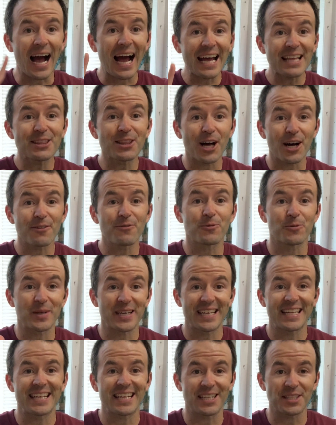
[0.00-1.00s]
I love
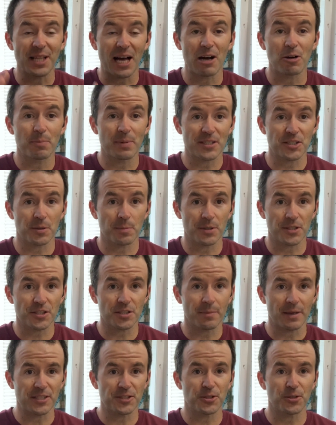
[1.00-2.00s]
reading aloud picture books to
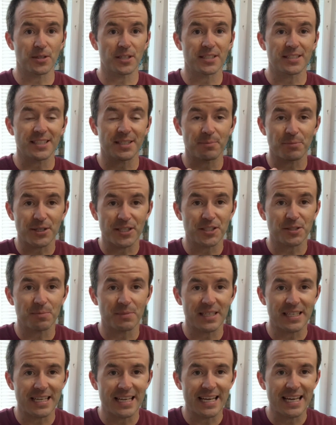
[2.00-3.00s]
my students, and it brings
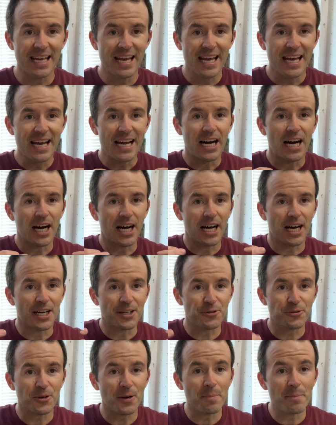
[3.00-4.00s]
me a
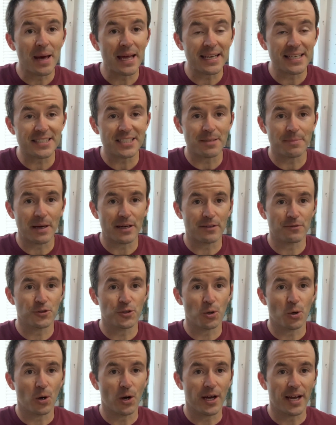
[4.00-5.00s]
tremendous amount of
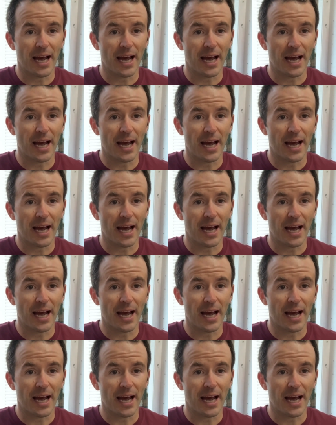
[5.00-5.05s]
joy.